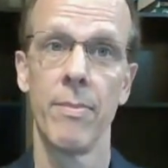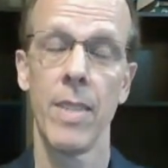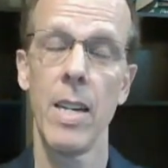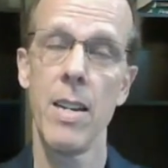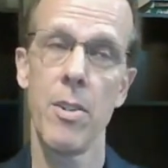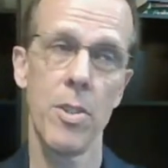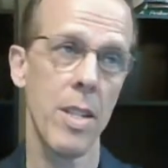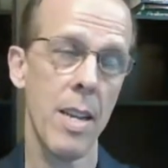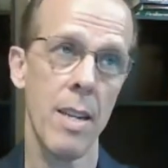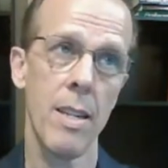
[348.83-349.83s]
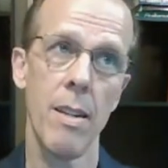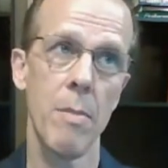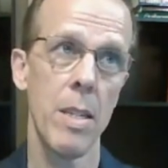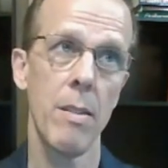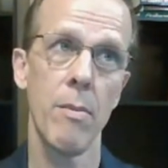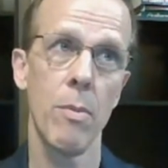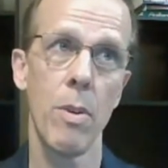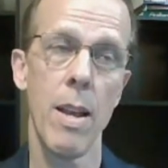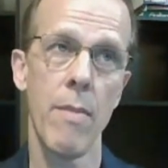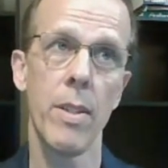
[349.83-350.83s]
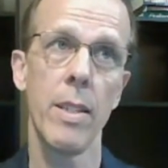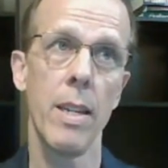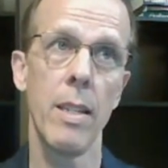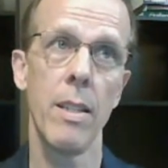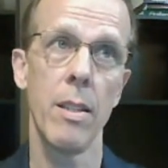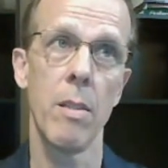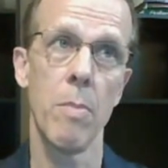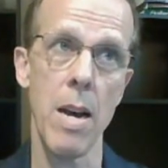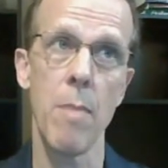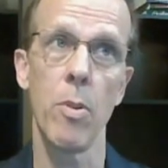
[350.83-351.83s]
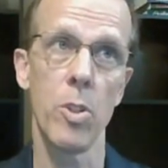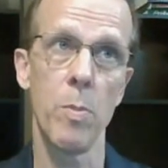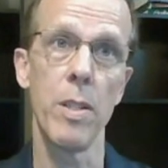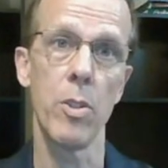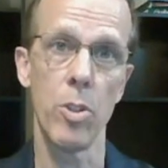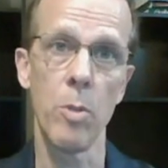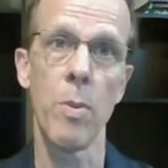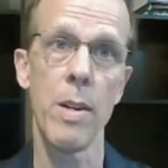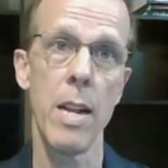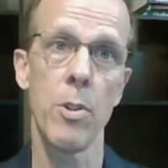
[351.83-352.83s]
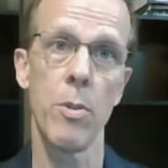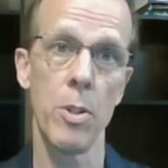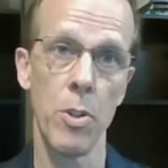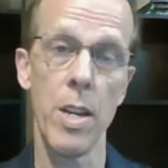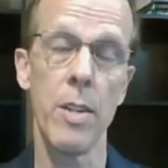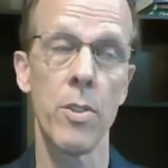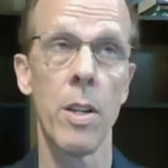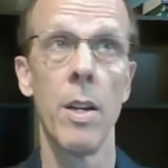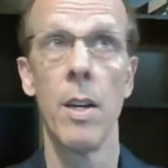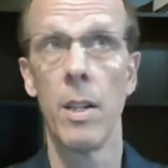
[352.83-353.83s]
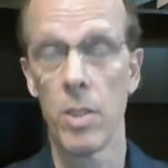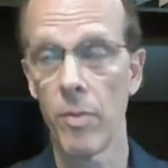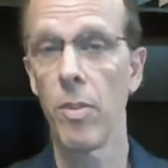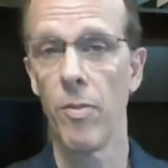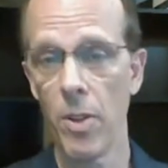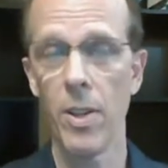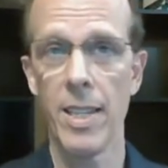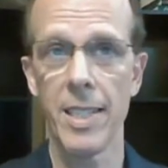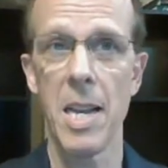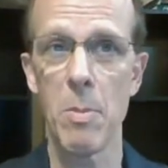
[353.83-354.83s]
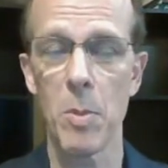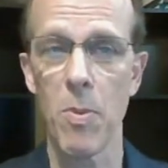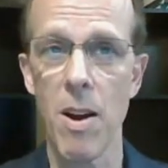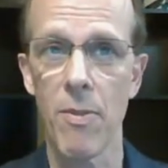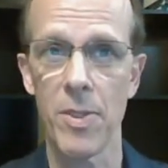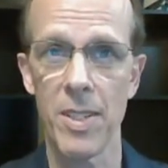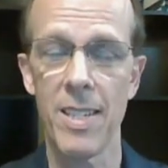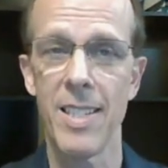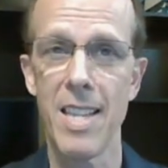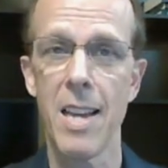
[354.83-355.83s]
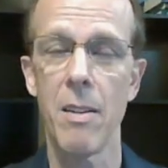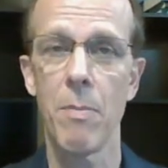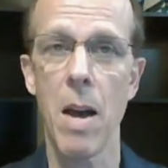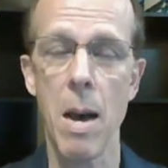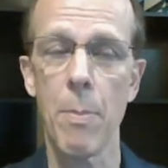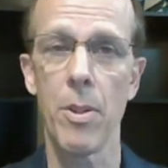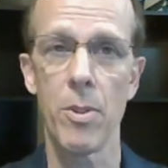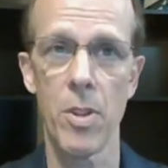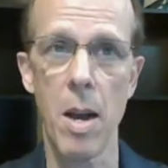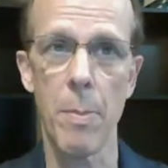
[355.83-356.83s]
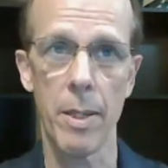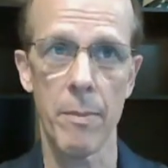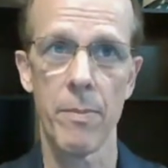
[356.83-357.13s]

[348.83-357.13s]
But I understand. I mean, we're advocating that the Bible is being supernaturally changed to fulfill end times prophecy. It's not a popular topic.